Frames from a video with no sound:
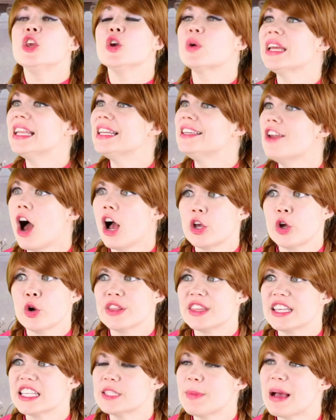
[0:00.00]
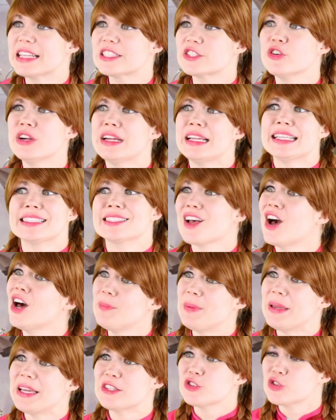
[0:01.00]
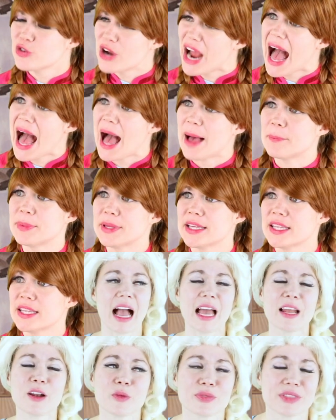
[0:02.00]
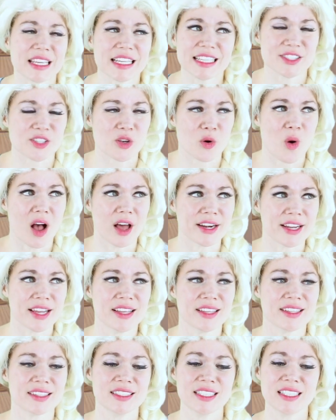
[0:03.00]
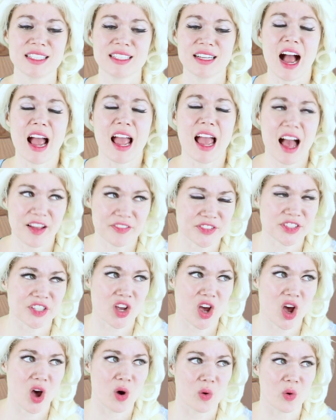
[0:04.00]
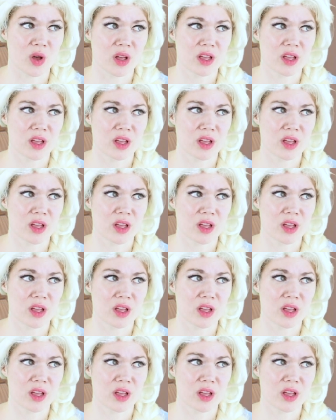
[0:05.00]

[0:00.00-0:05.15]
you cannot go to this masquerade. It's gotta be a trap. I don't think so, Anna. I have to go.